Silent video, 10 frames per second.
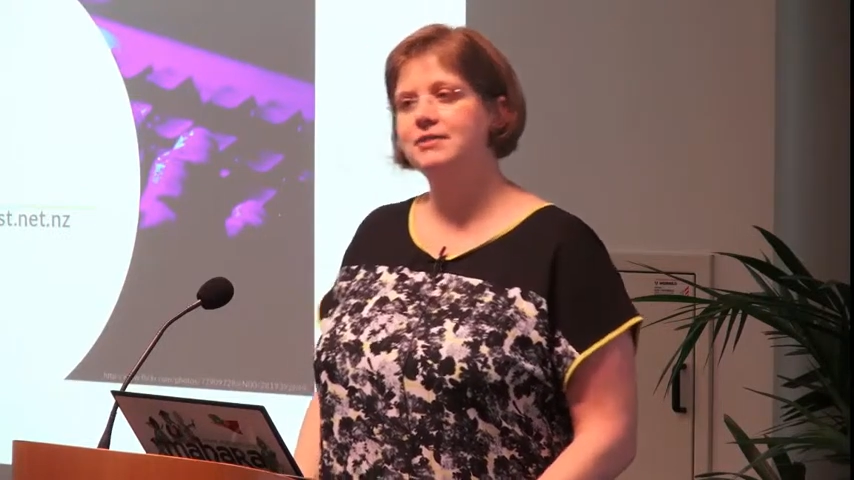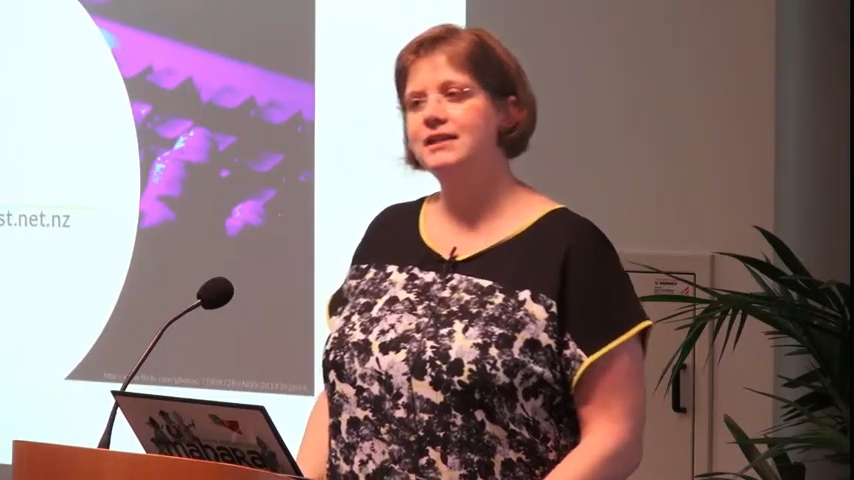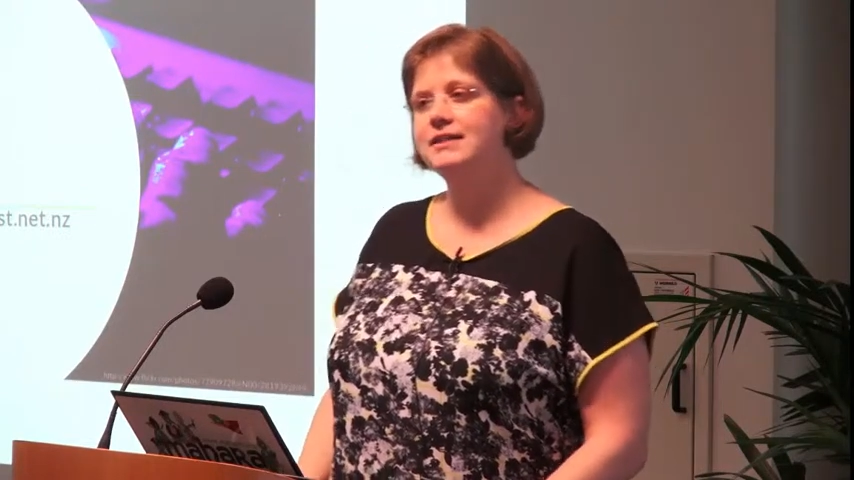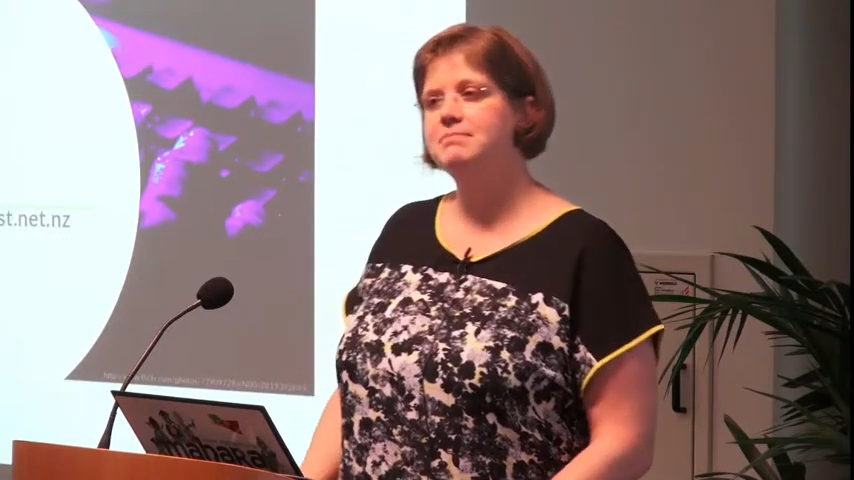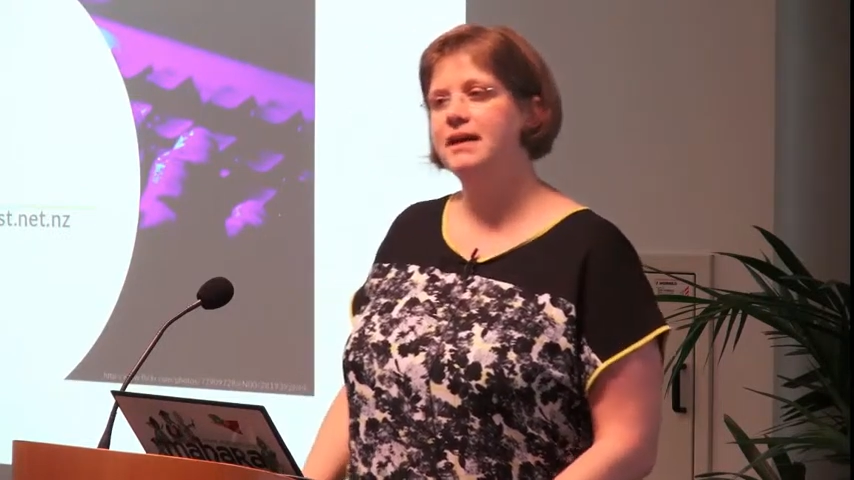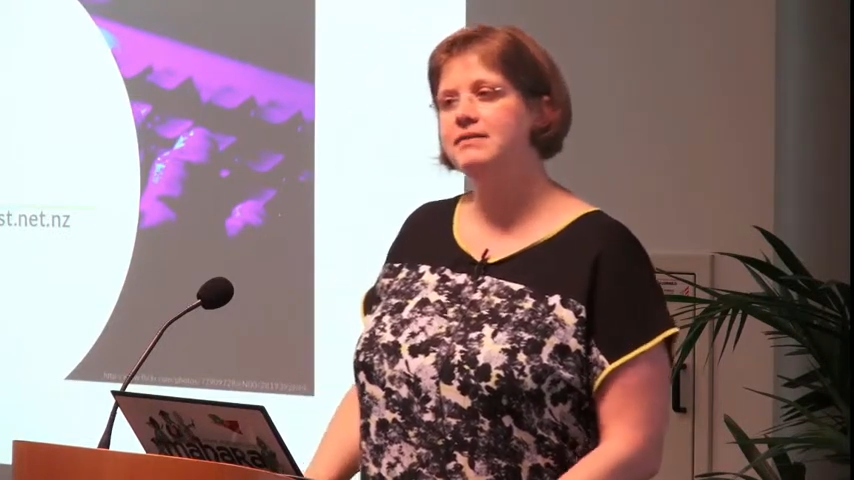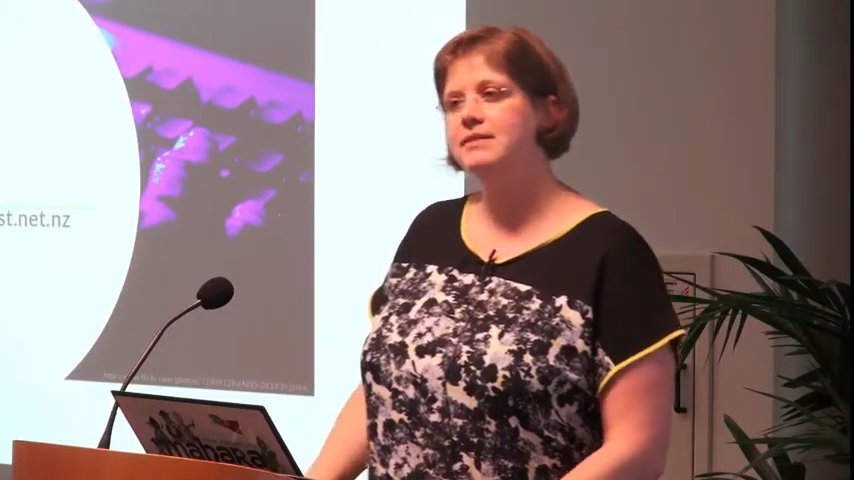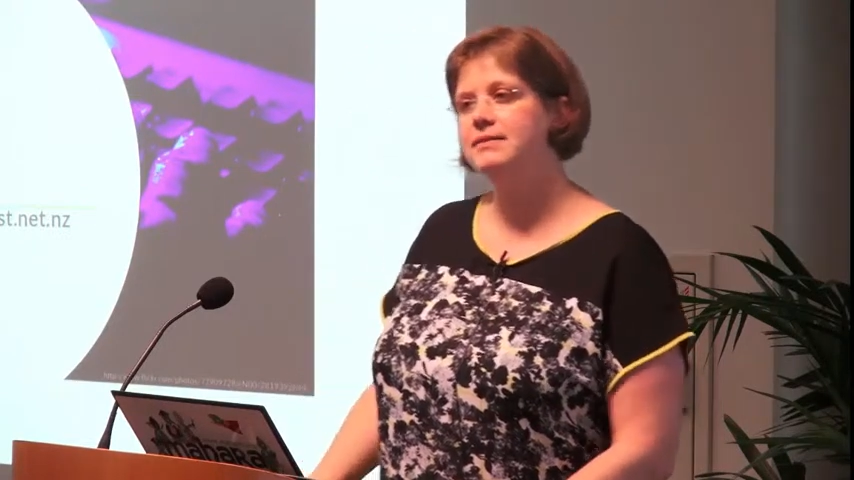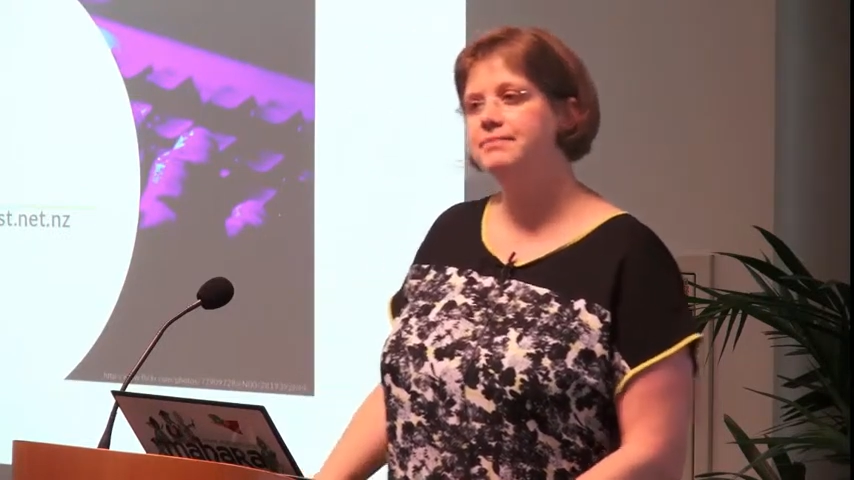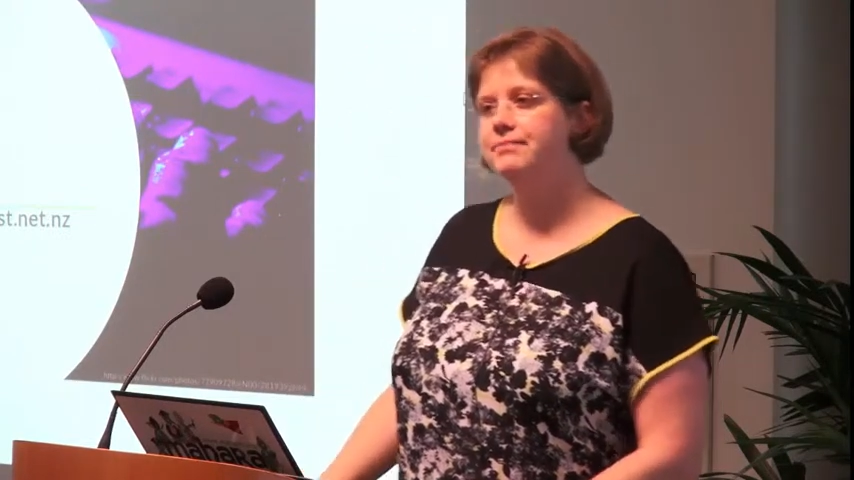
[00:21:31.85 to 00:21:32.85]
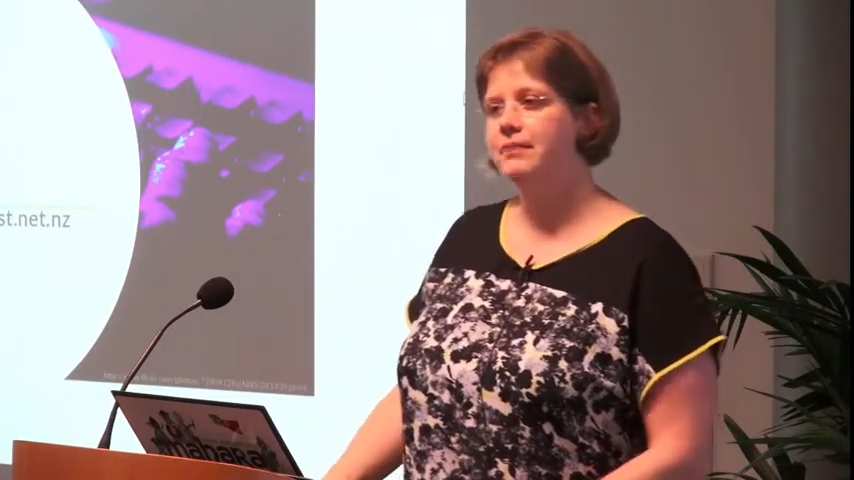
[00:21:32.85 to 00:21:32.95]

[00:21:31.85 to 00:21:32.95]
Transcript: really depends.